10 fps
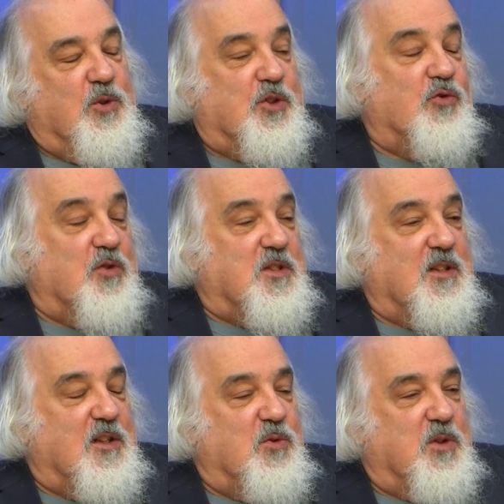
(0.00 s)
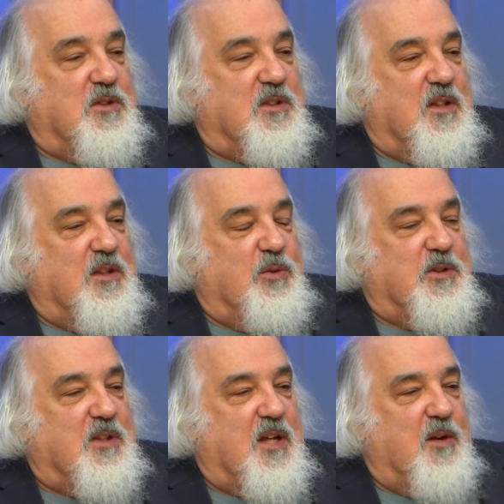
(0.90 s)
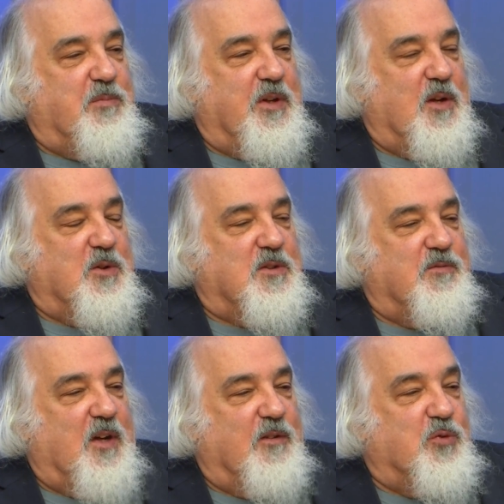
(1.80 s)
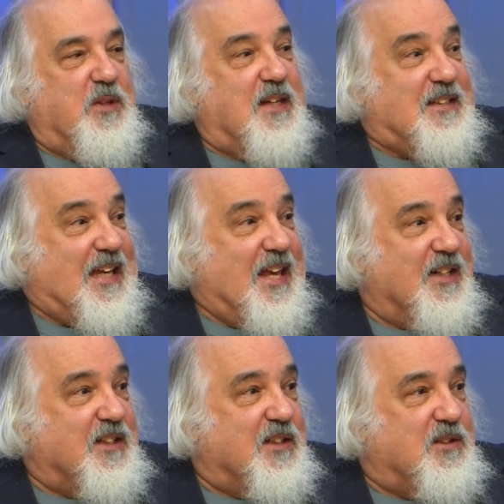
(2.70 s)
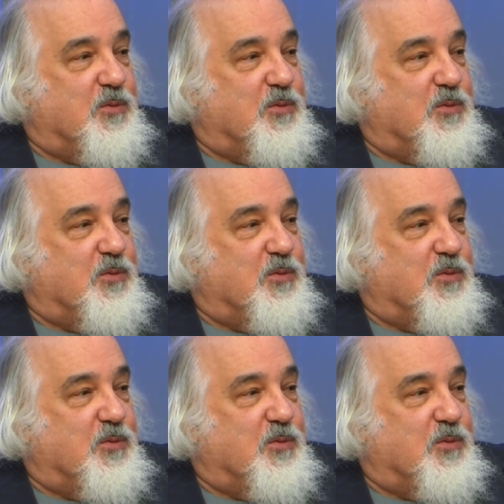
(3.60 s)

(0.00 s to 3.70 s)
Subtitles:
which interestingly was a campaign I was involved with as a candidate